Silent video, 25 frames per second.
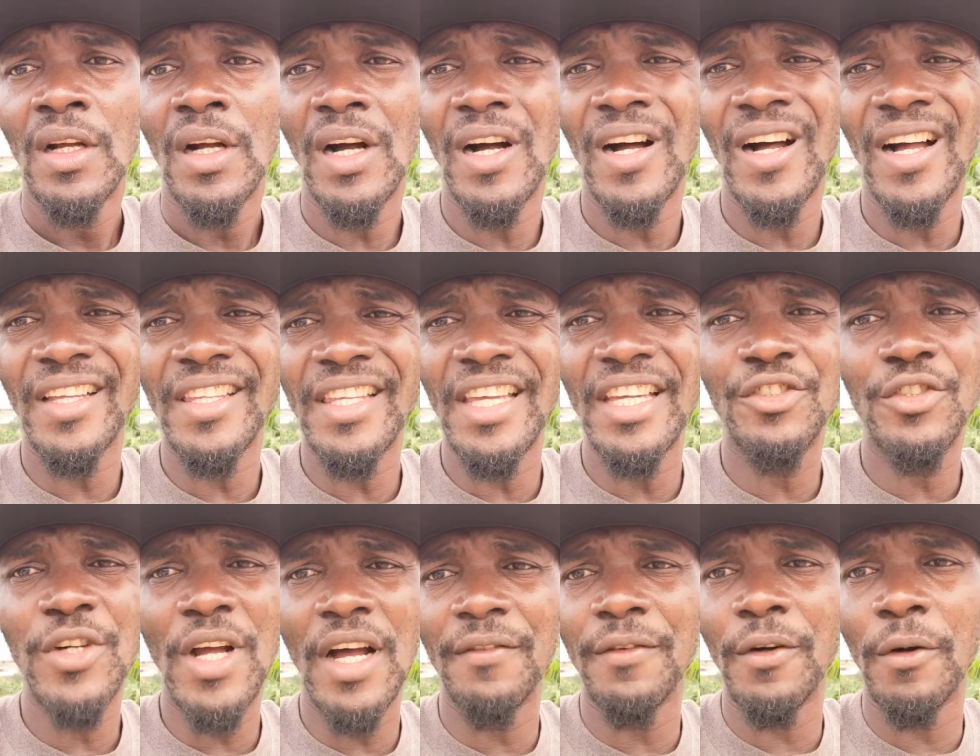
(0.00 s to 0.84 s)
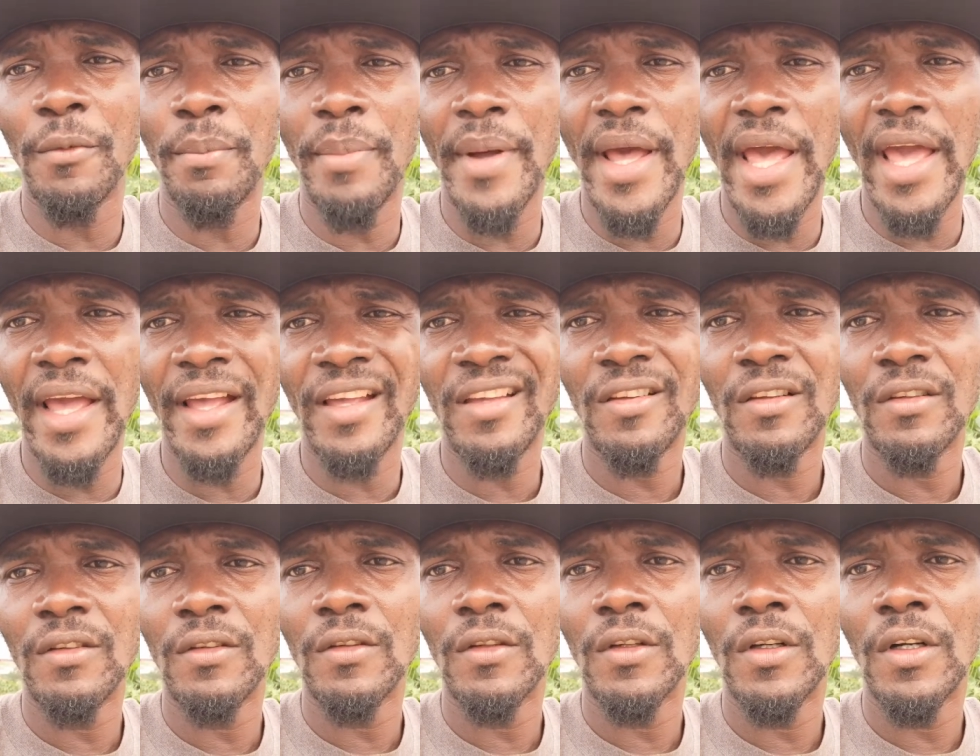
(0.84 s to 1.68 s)
I can't travel back
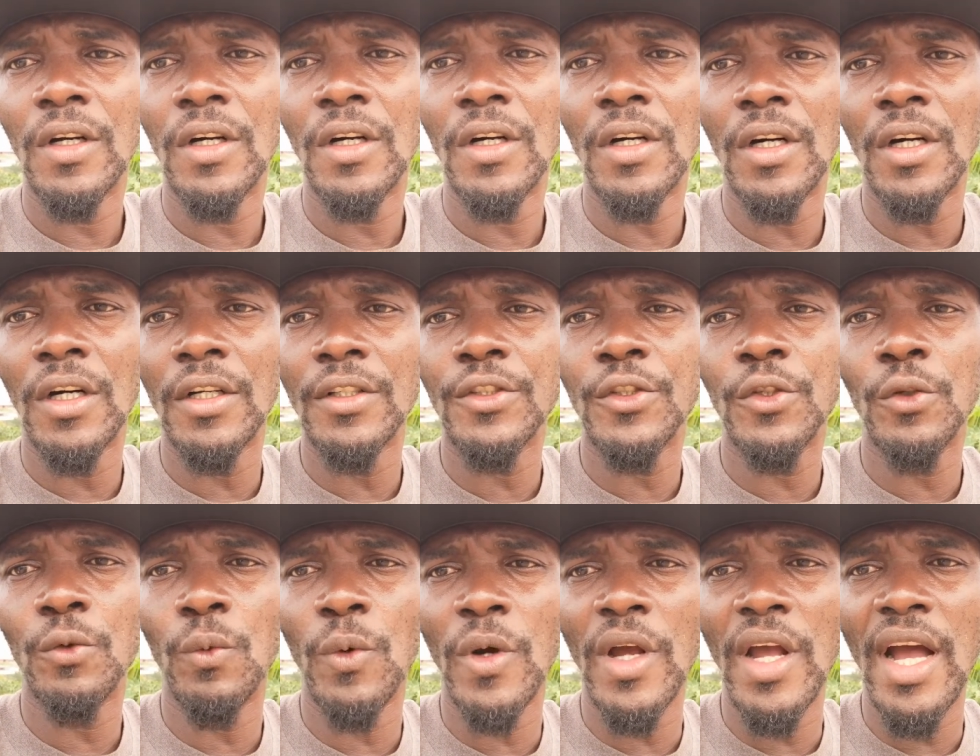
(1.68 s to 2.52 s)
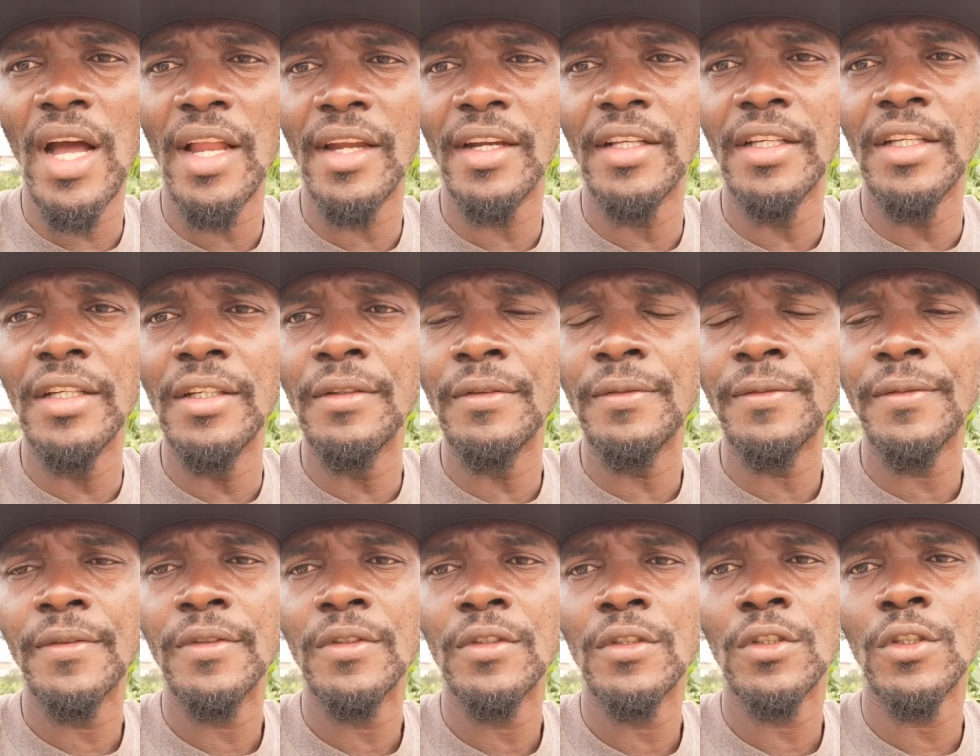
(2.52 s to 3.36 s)
uh, to where I live,
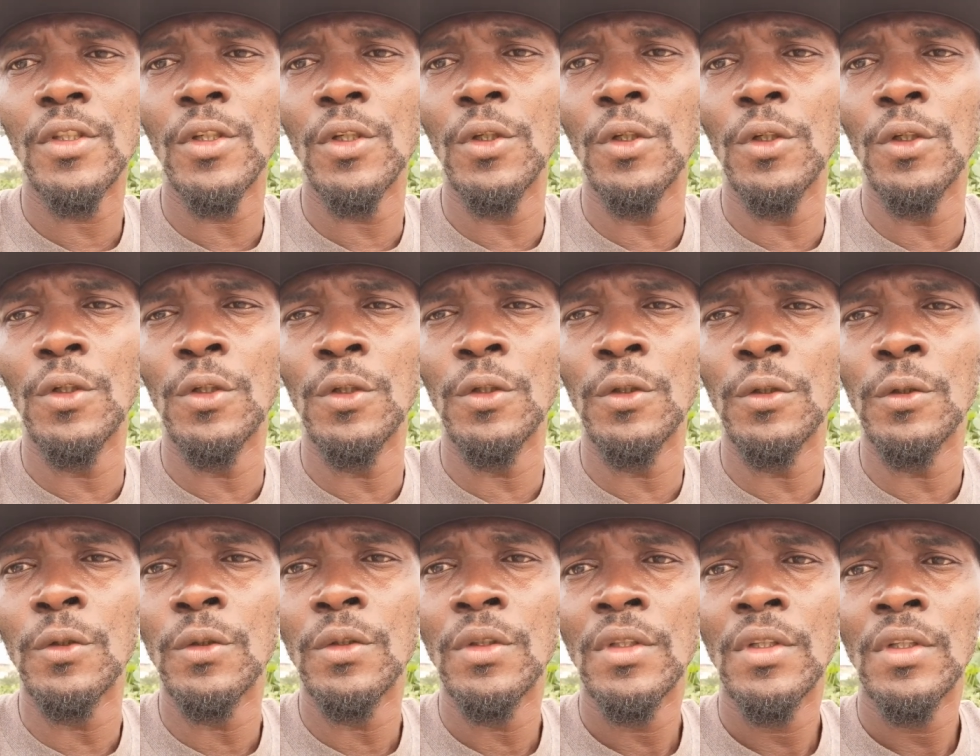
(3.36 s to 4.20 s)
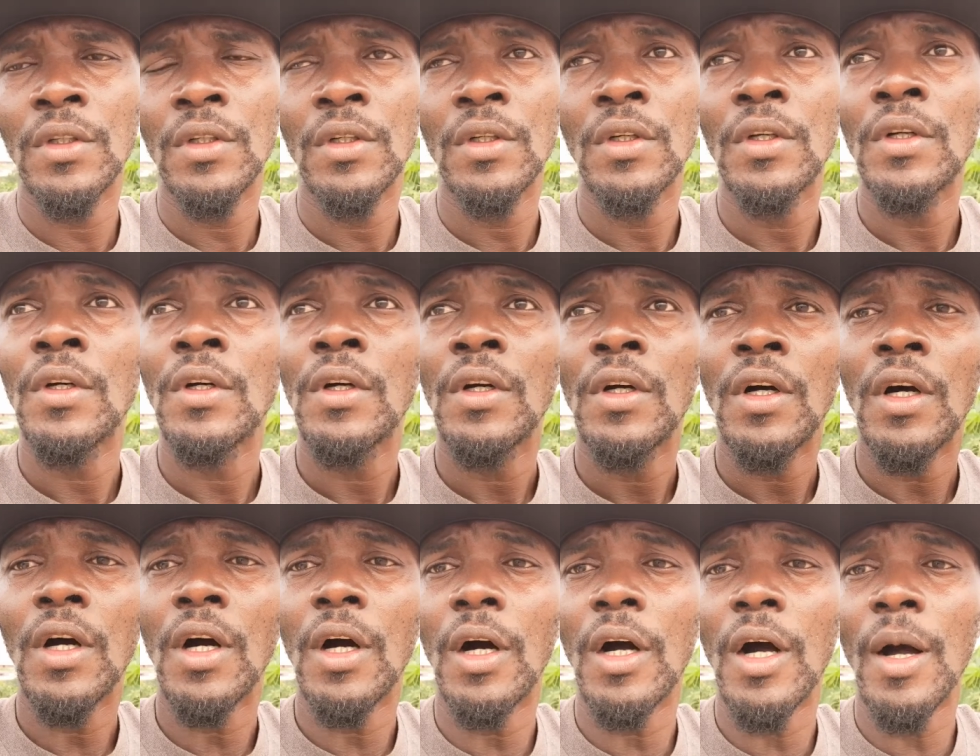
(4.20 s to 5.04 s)
so
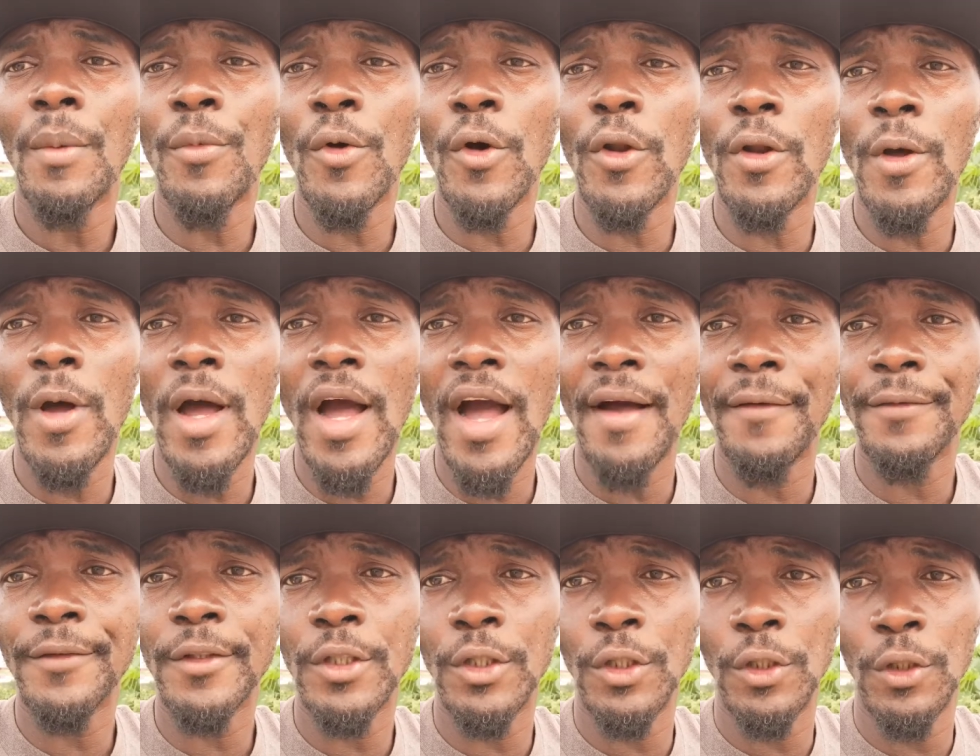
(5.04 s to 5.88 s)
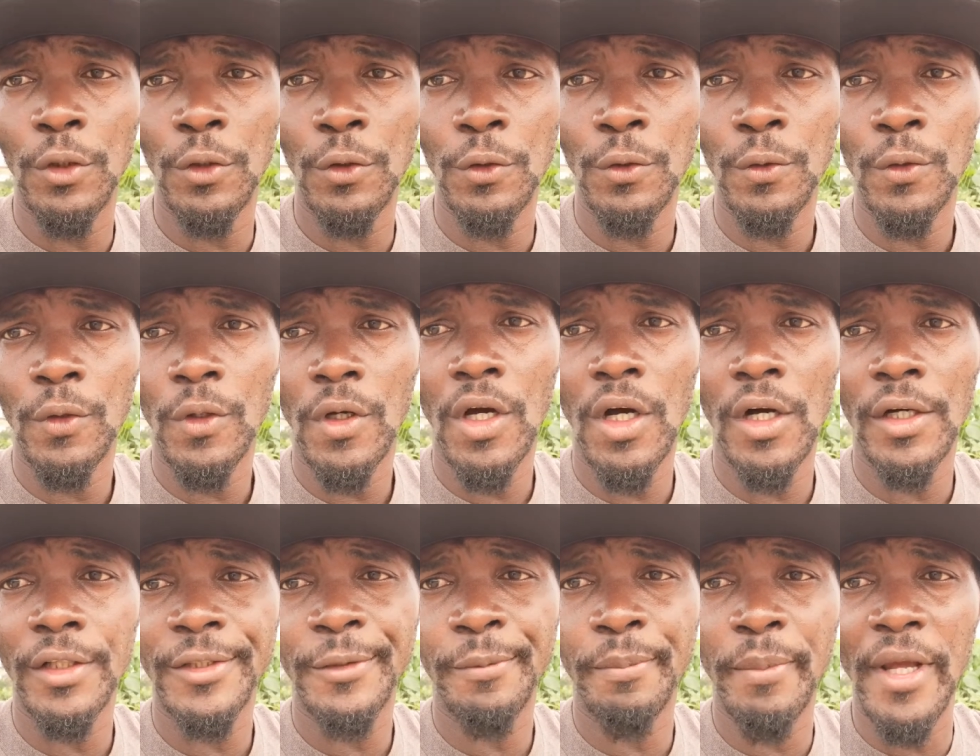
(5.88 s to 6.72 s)
uh, I'm gonna have to
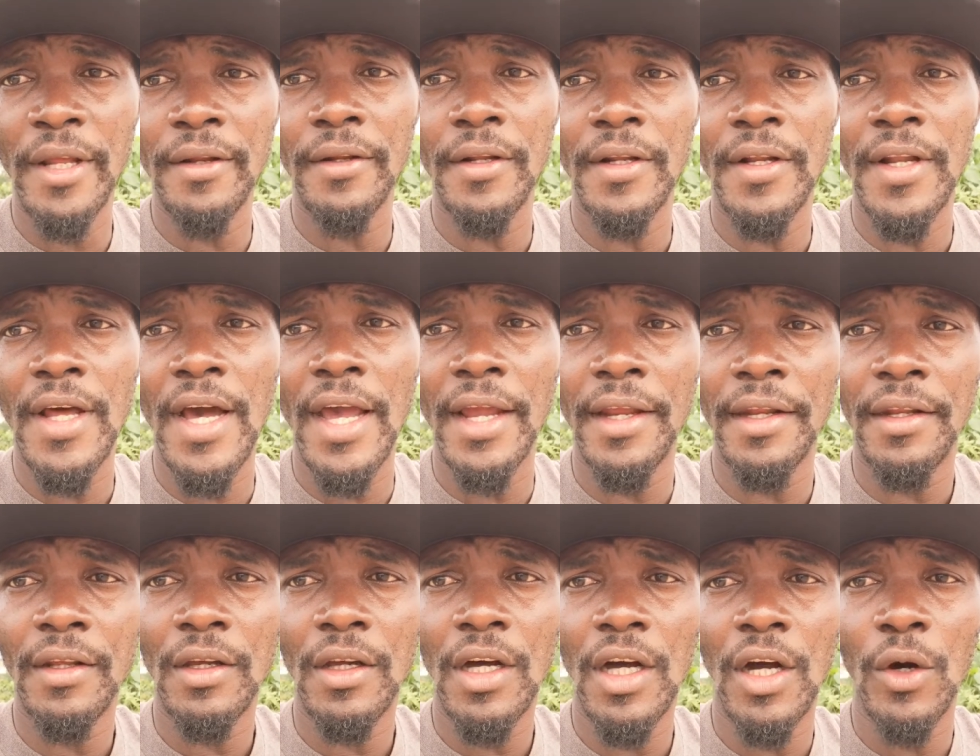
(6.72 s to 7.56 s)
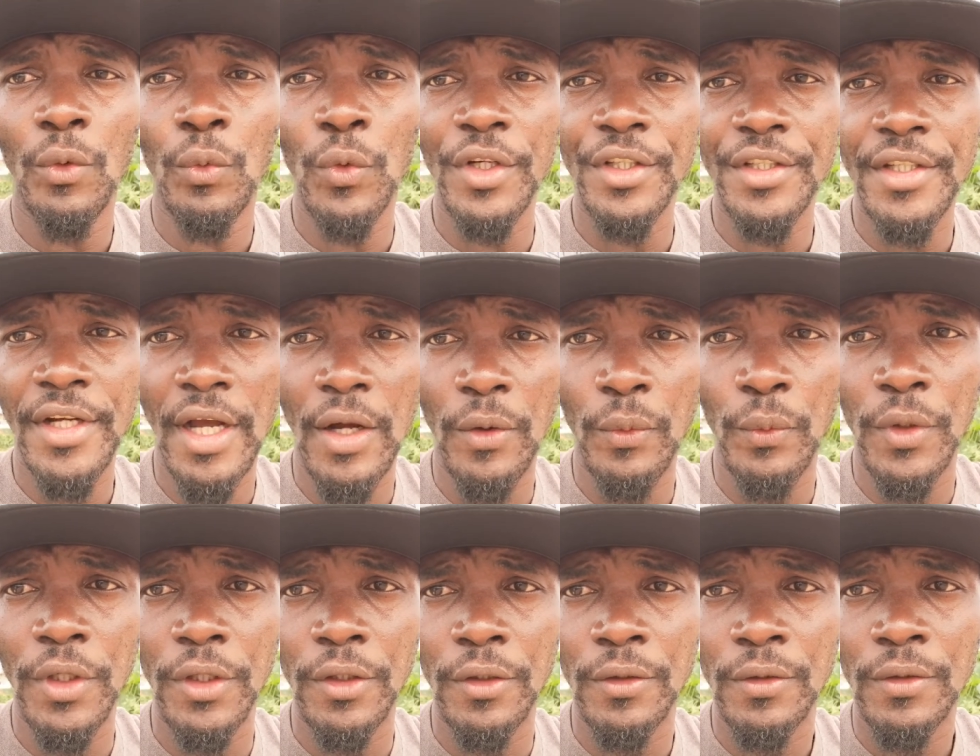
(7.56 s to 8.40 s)
uh, spend the night. I wish I
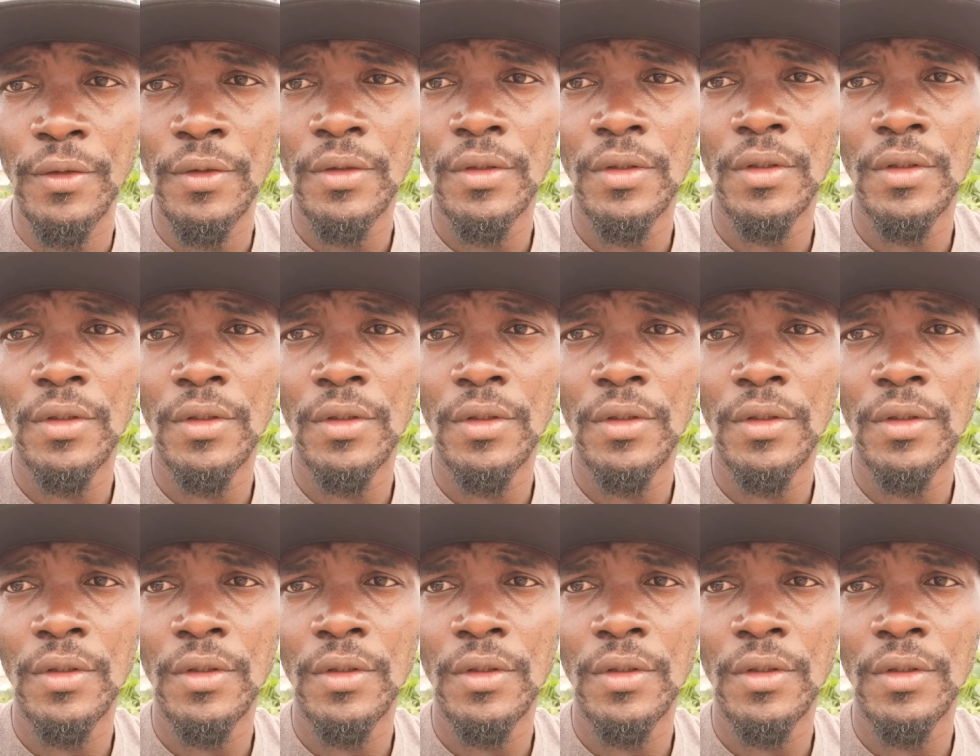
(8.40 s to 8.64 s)
will.